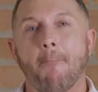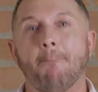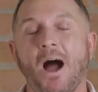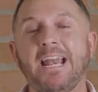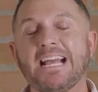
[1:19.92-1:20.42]

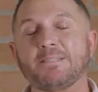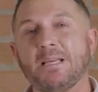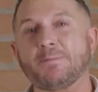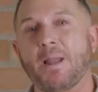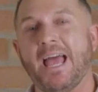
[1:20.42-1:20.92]
My
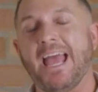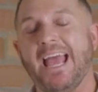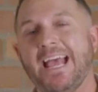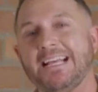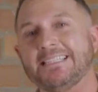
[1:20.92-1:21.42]
Nextbase Player
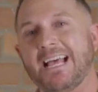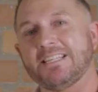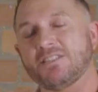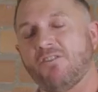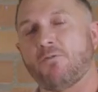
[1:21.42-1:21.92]
is
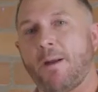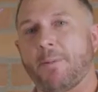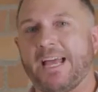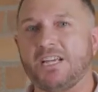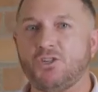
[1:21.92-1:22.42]
a software
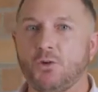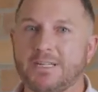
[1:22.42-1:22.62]
application you